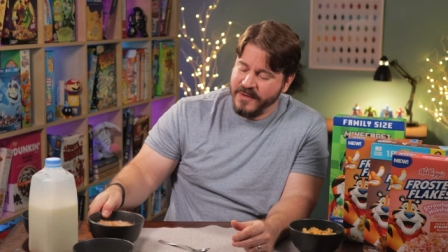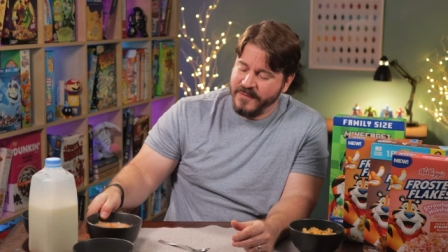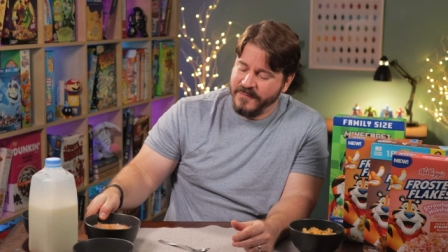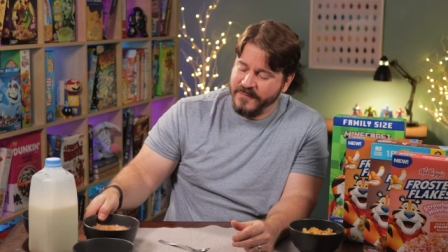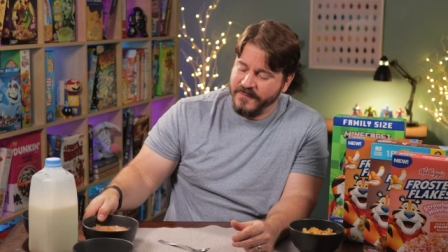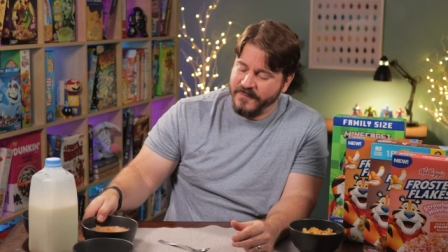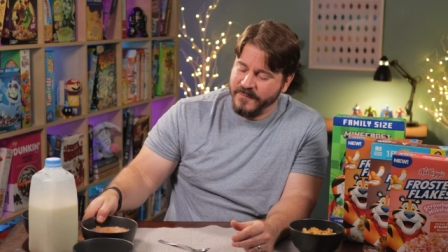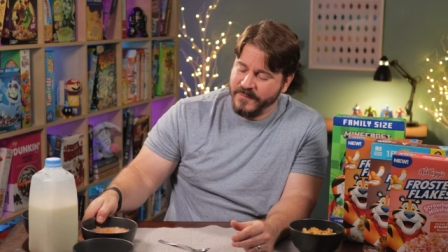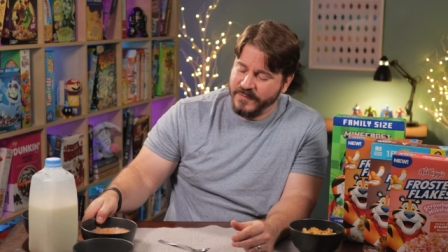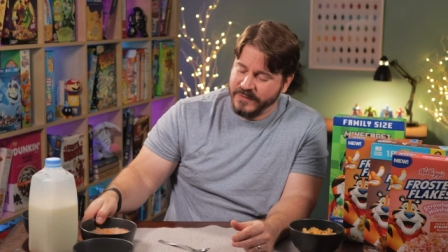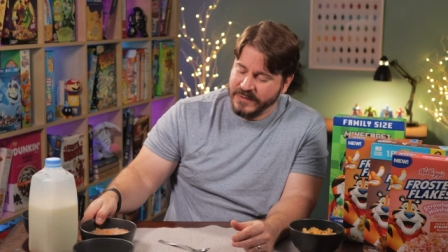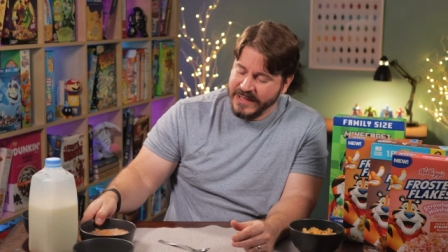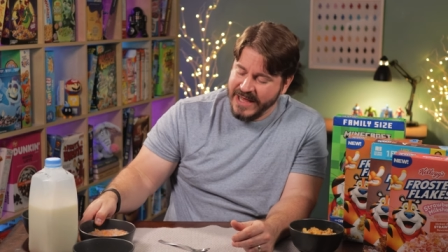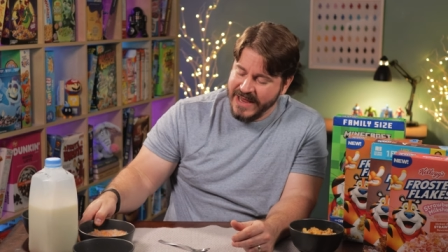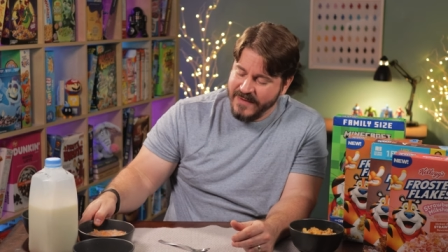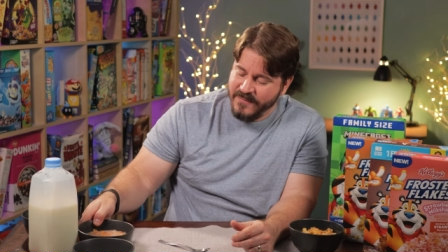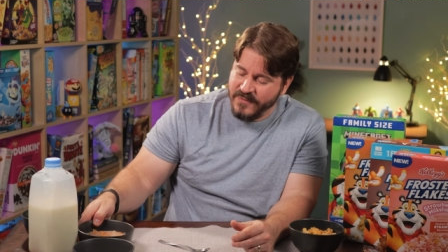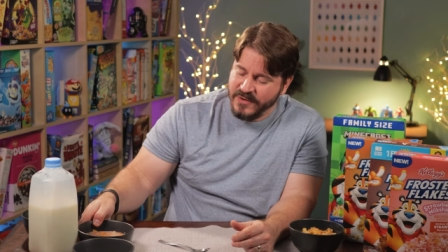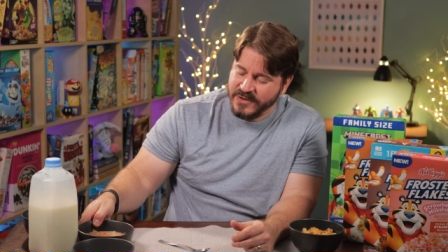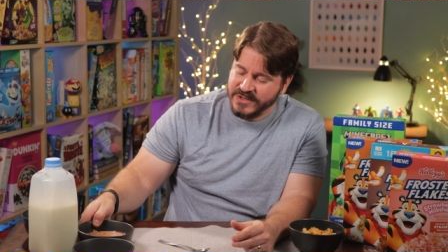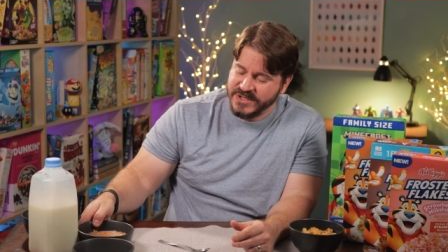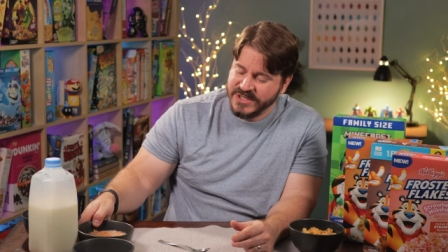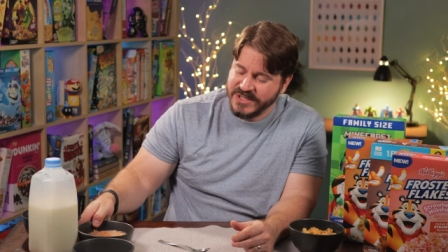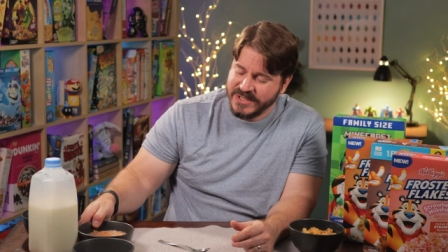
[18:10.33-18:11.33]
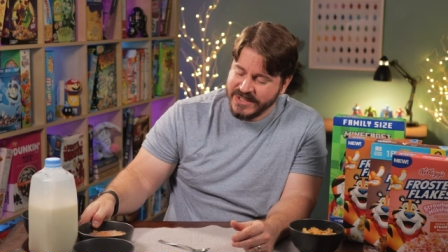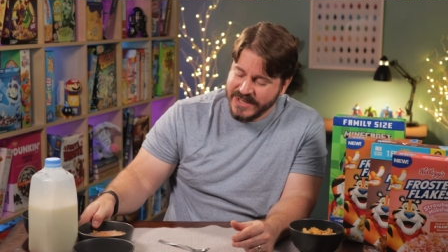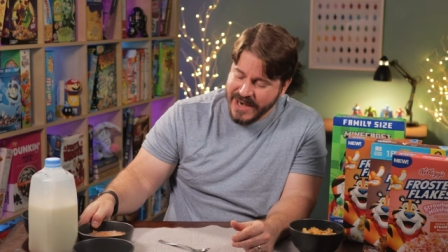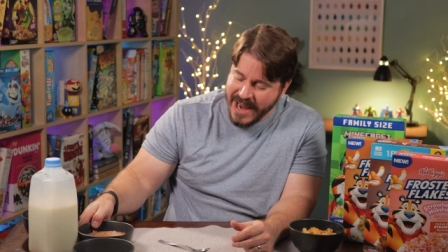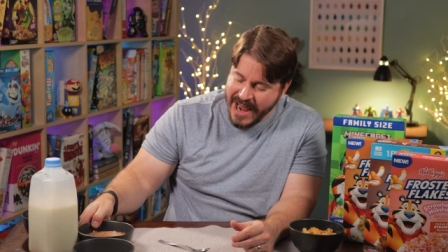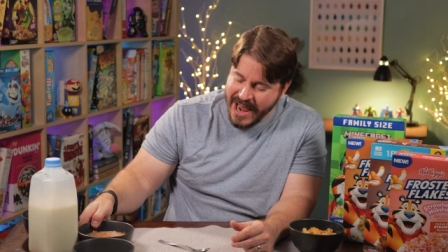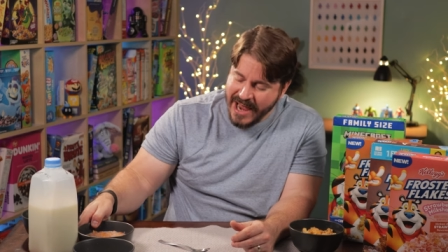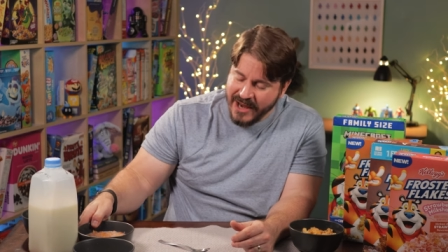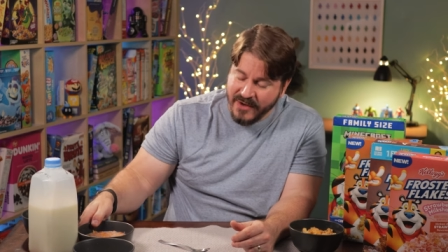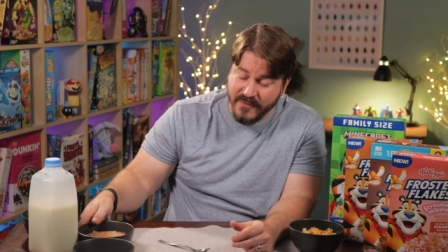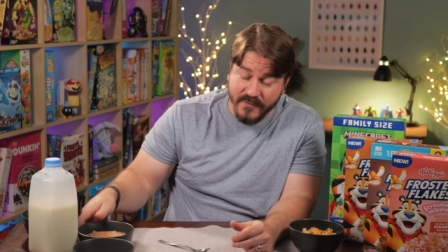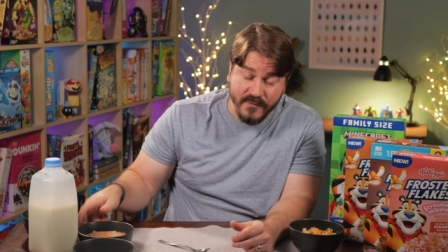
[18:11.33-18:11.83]
flavored
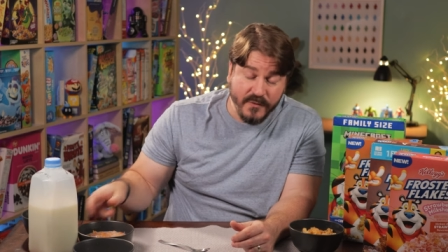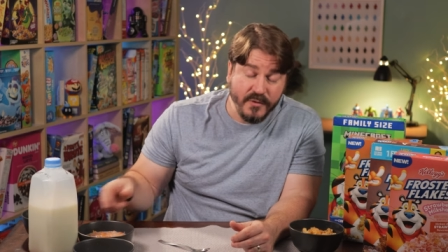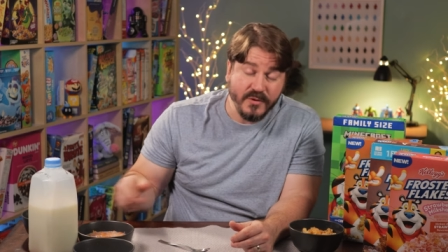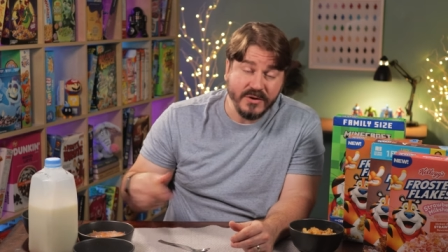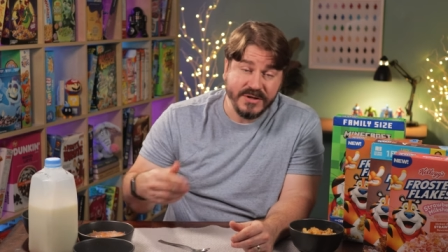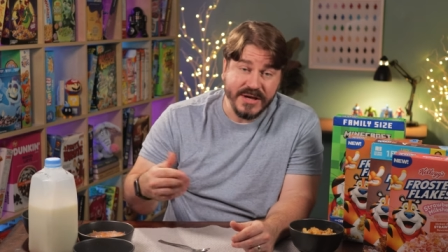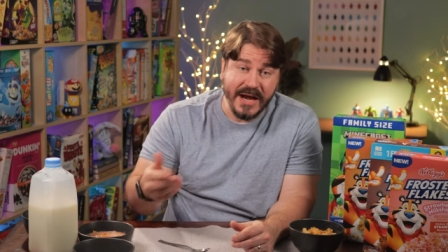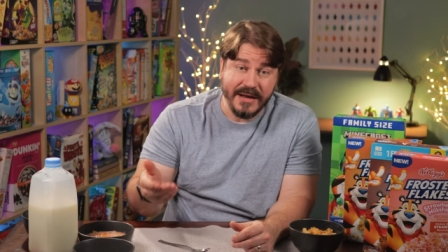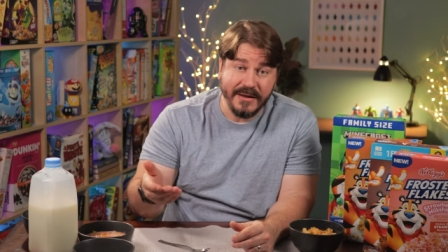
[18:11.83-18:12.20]
snack foods.